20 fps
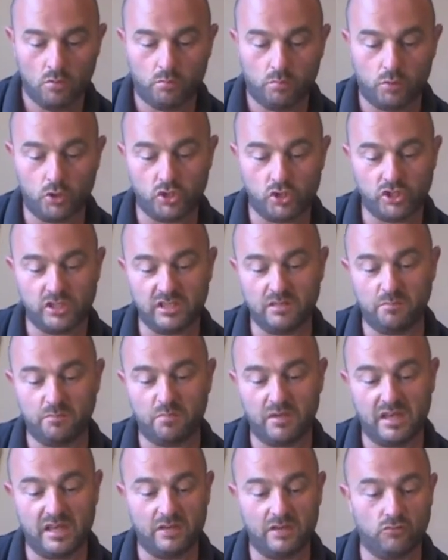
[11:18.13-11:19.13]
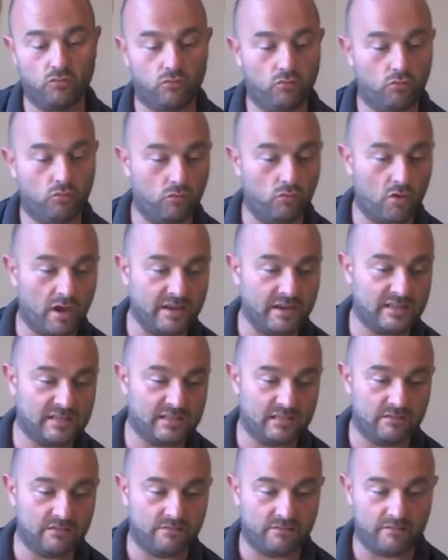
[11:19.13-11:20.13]
pushing the bead right to
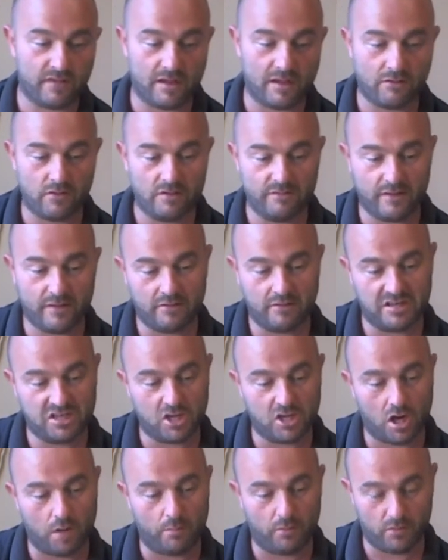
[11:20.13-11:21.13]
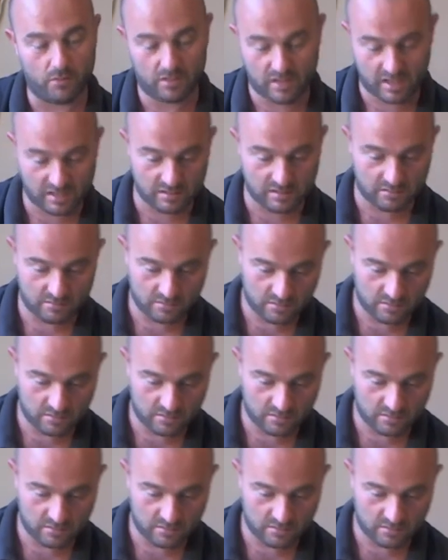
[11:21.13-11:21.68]
the very, very top, okay?